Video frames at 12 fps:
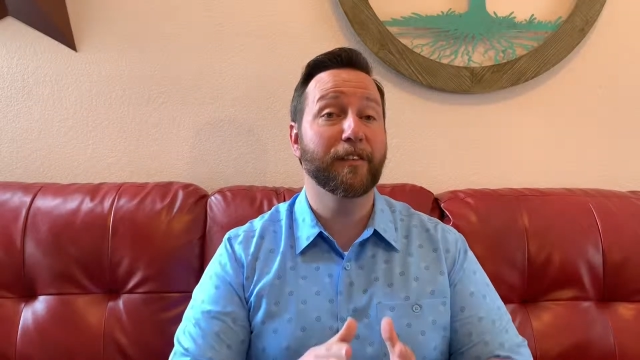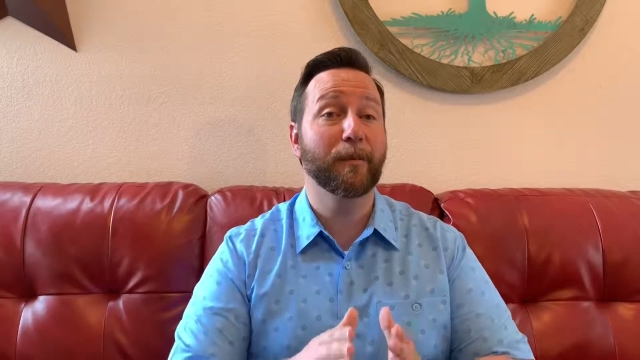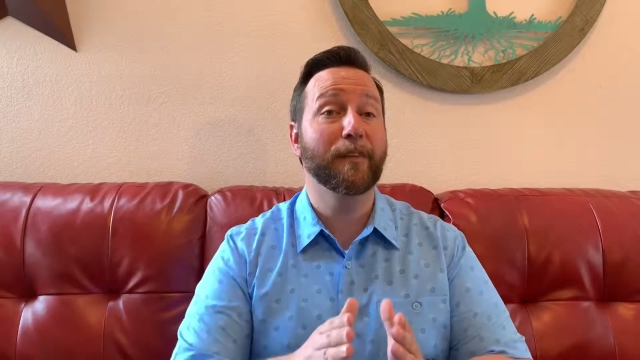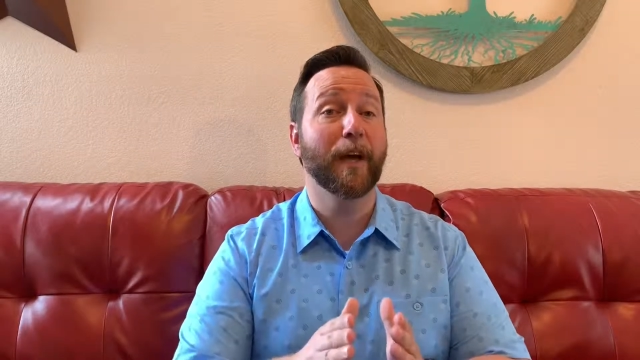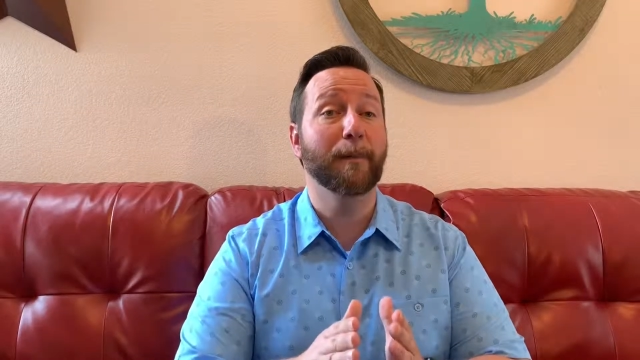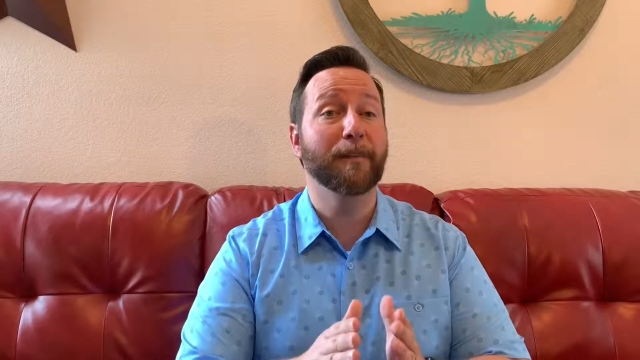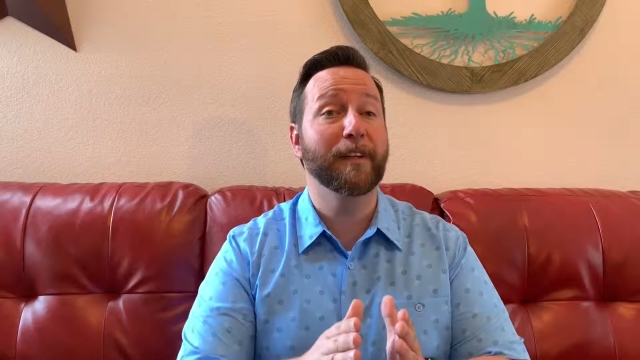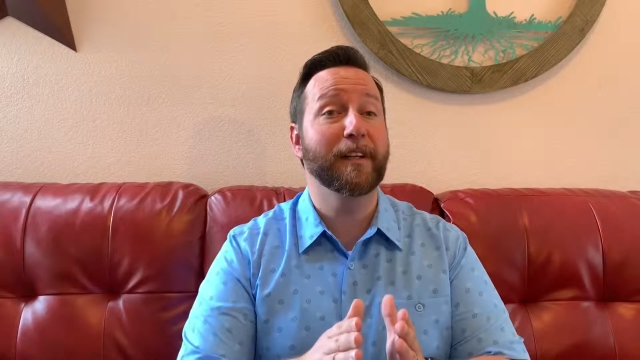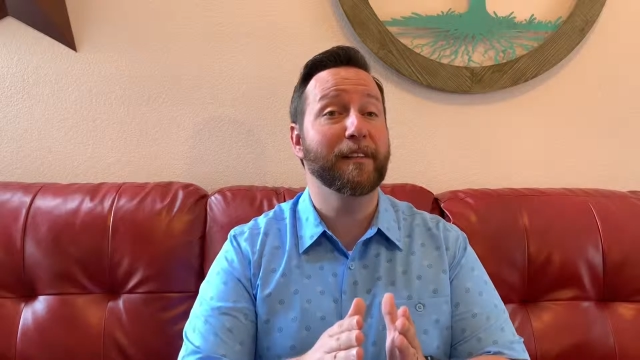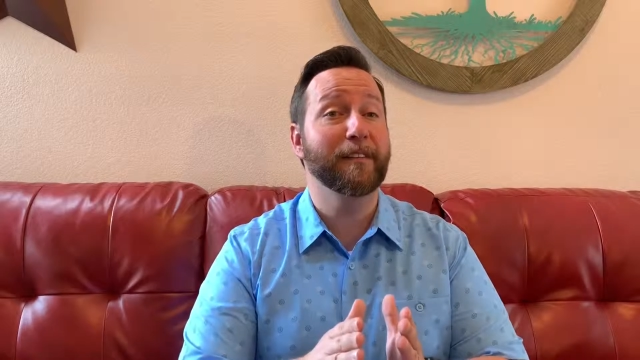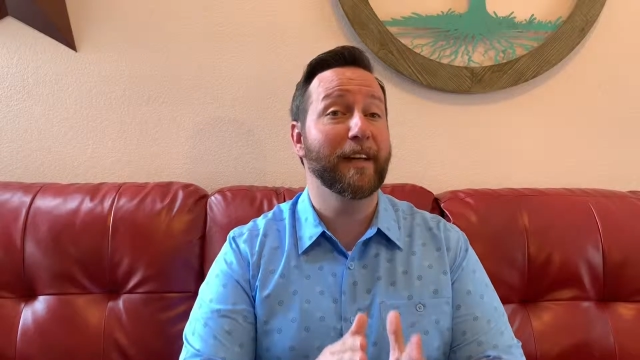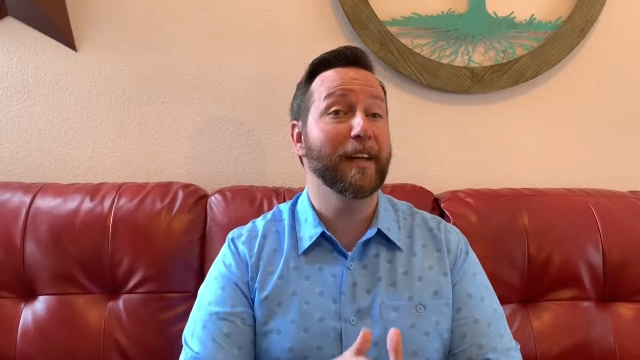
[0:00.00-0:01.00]
sometimes it
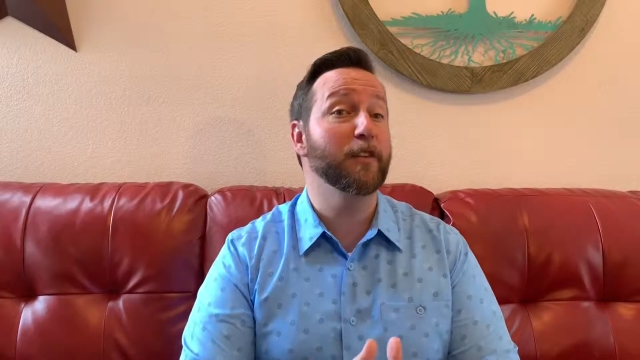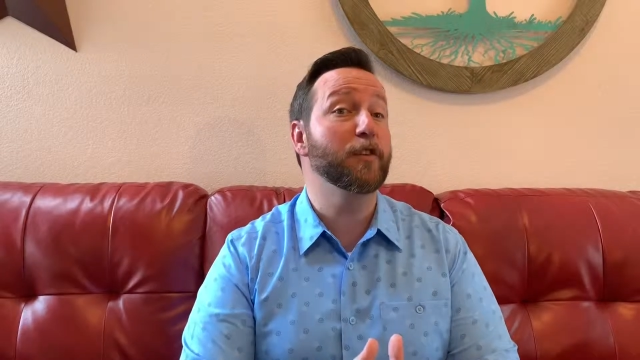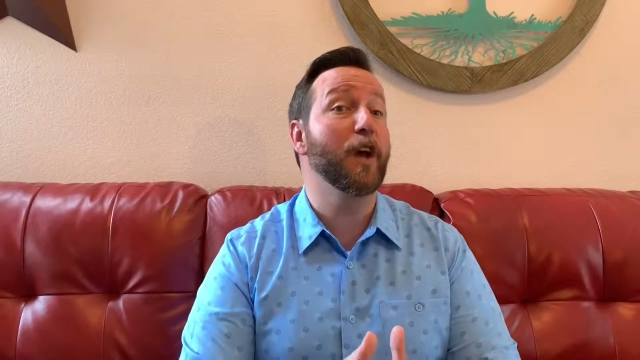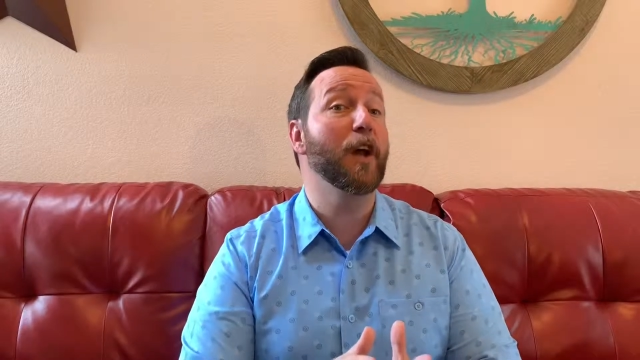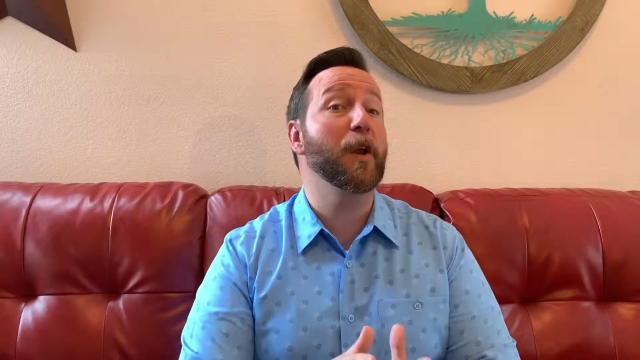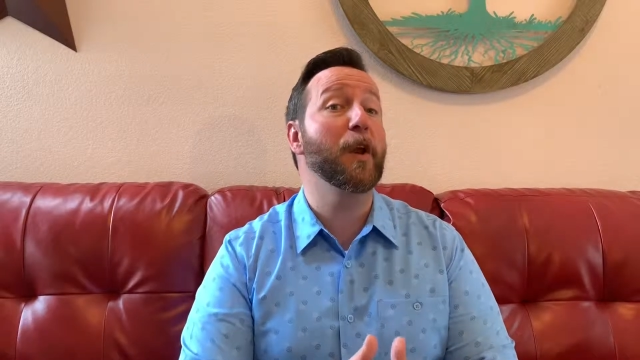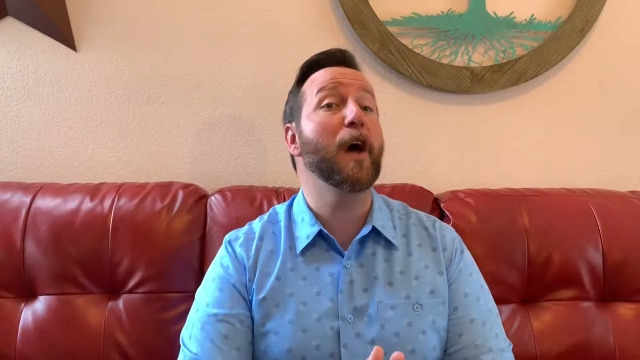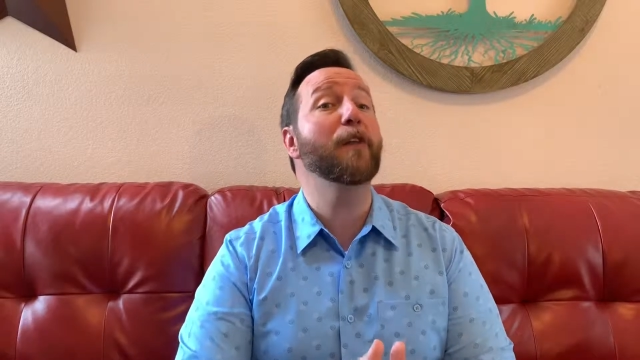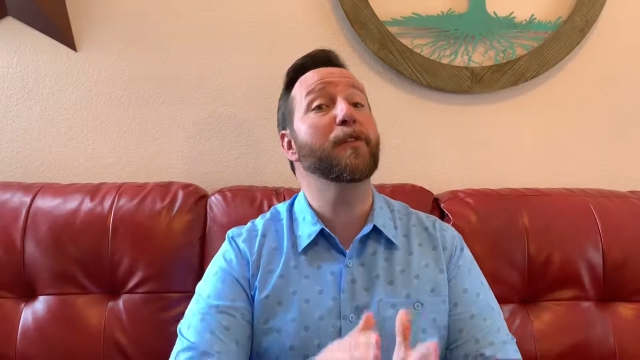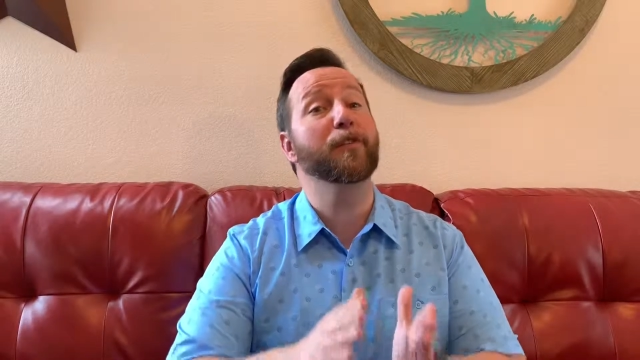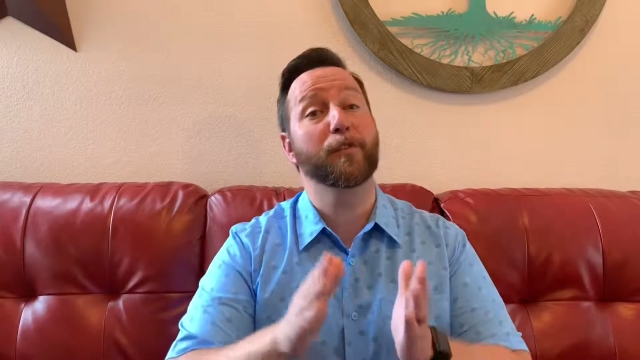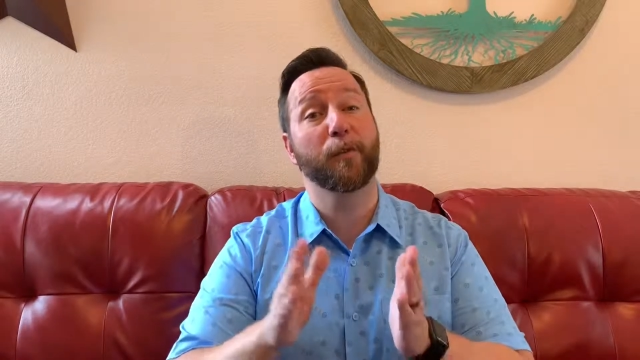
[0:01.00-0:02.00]
can take
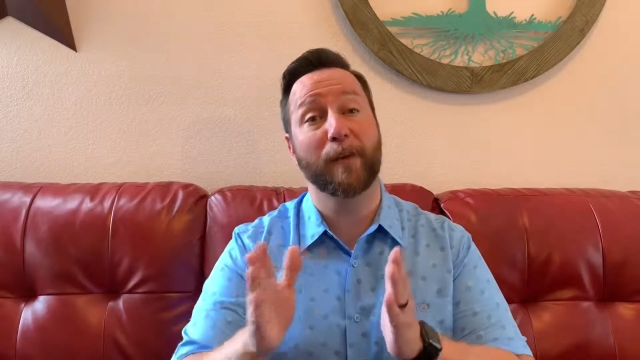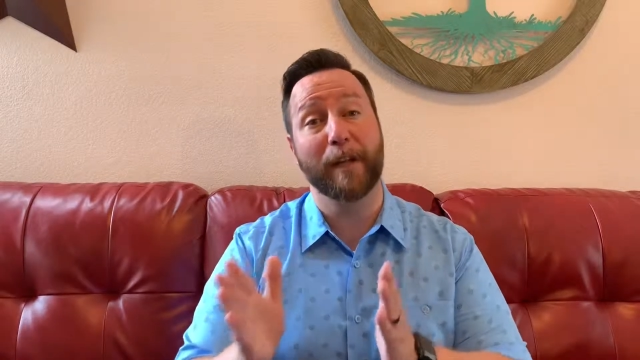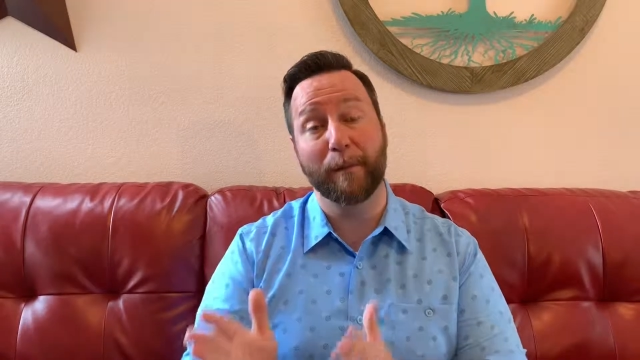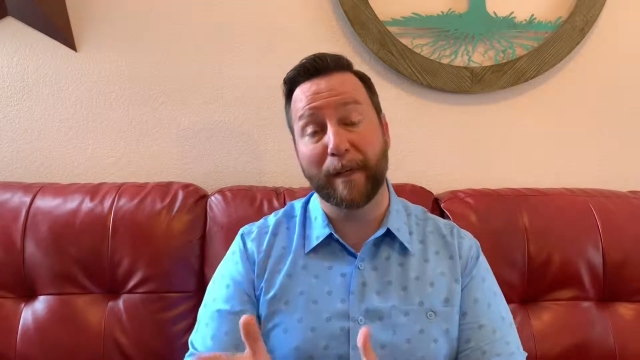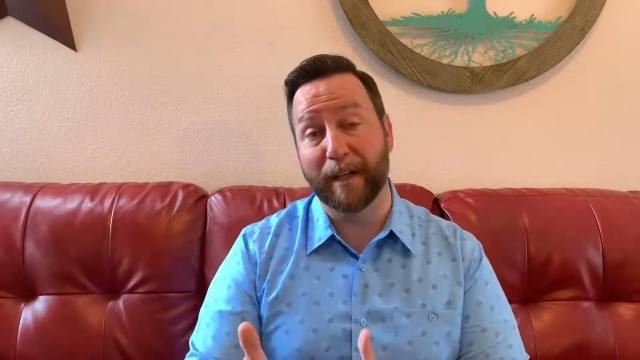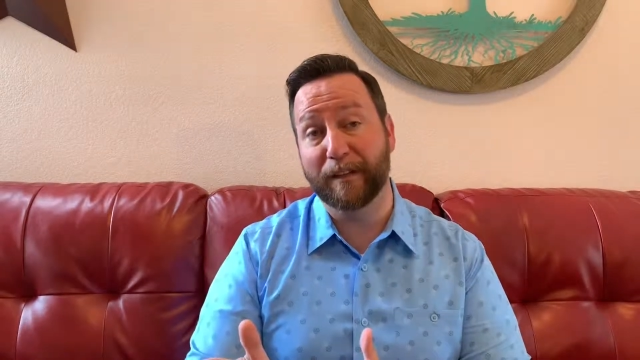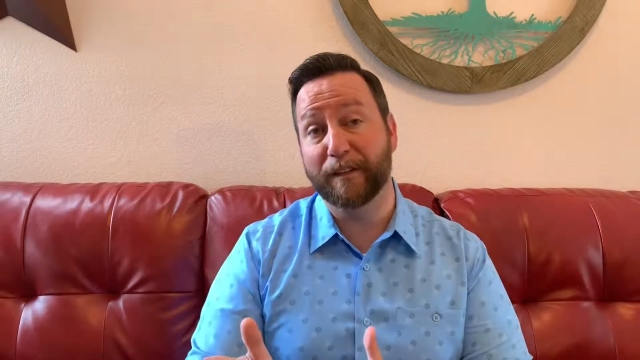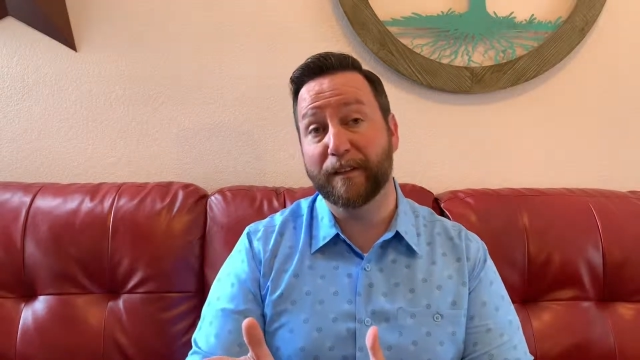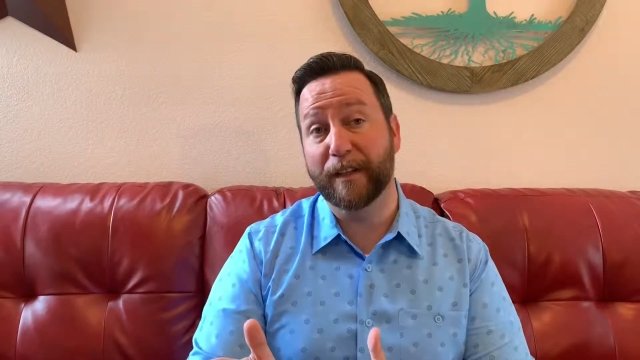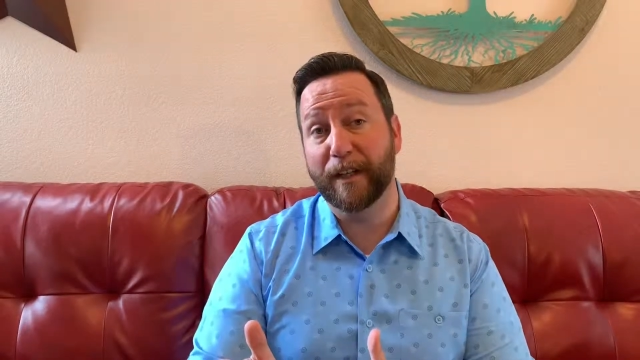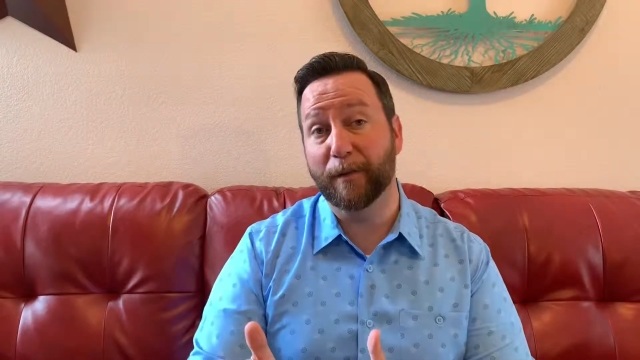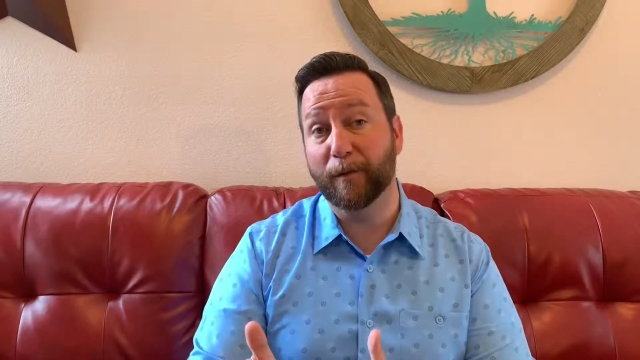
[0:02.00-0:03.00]
another 20 minutes
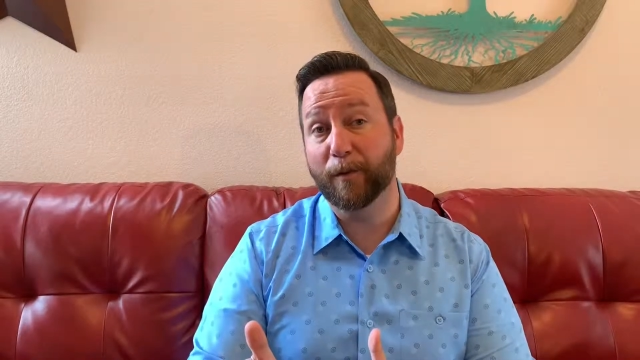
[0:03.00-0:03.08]
to get